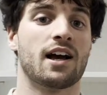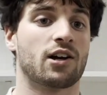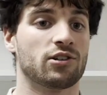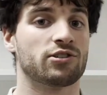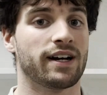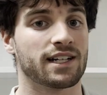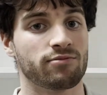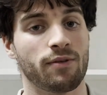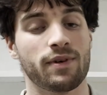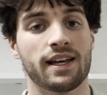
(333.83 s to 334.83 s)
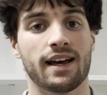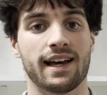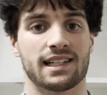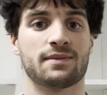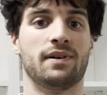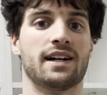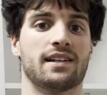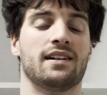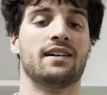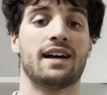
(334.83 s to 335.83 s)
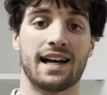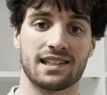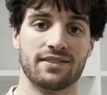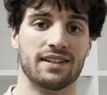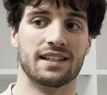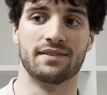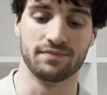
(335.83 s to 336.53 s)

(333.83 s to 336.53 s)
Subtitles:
contract when we expire actively.